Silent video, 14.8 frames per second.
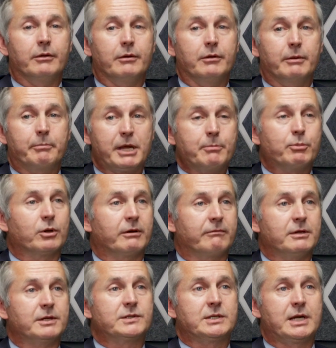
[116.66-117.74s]
the people of
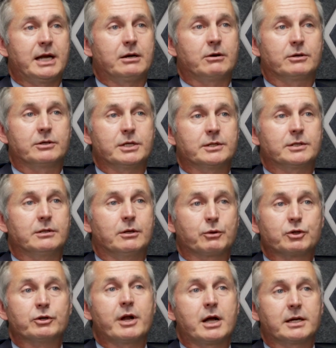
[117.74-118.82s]
this state
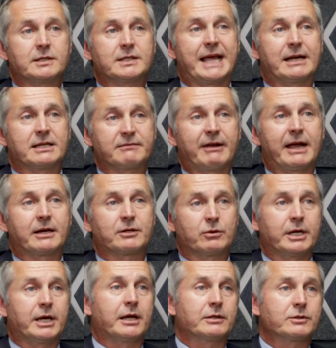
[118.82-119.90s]
those are not
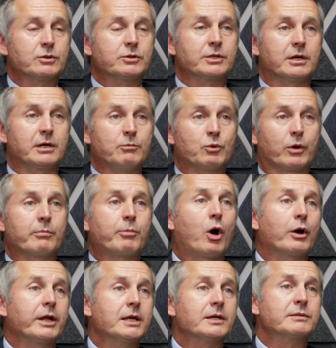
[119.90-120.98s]
satisfactory answers anymore. The
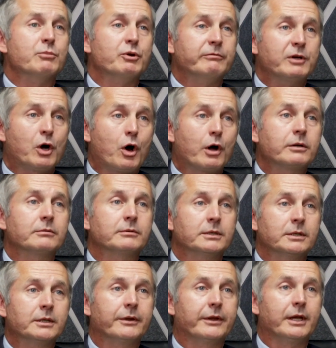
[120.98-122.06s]
party has moved on,
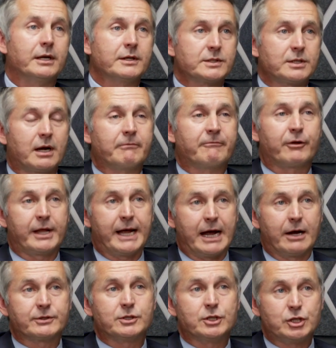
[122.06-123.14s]
and it's time for the
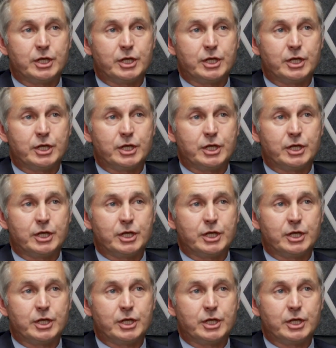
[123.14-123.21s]
House to